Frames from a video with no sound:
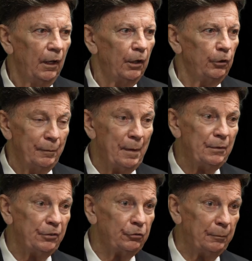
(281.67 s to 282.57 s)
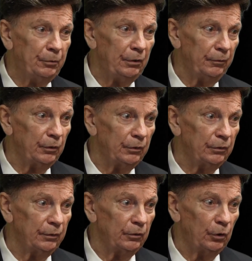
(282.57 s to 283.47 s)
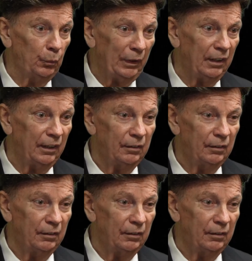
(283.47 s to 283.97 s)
You remember the scripture? The wicked.